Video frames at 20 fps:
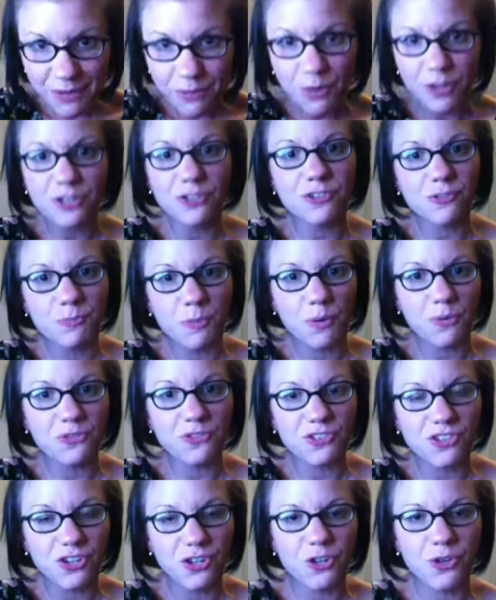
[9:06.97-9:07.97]
what you're
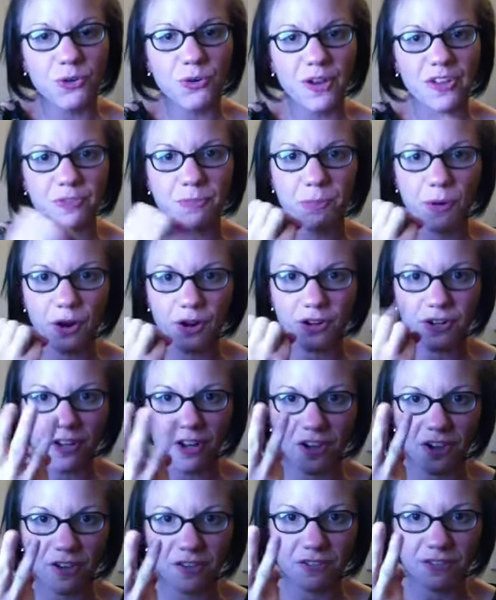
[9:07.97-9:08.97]
supposed to do as part
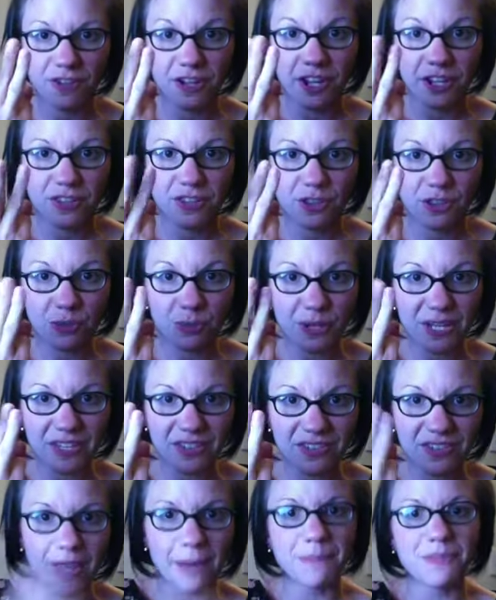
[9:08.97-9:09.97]
of the 3
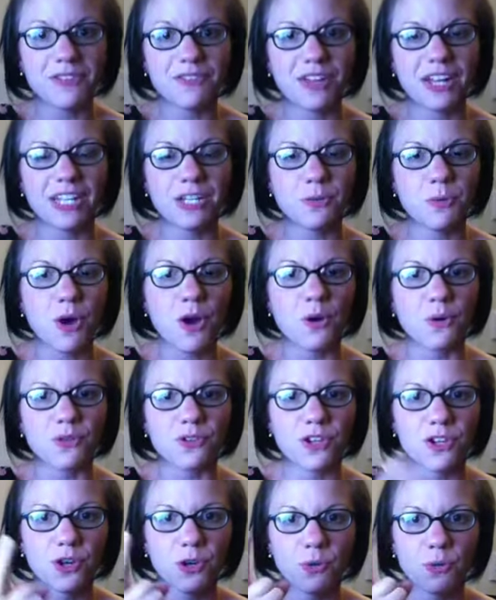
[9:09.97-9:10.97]
steps of any quote.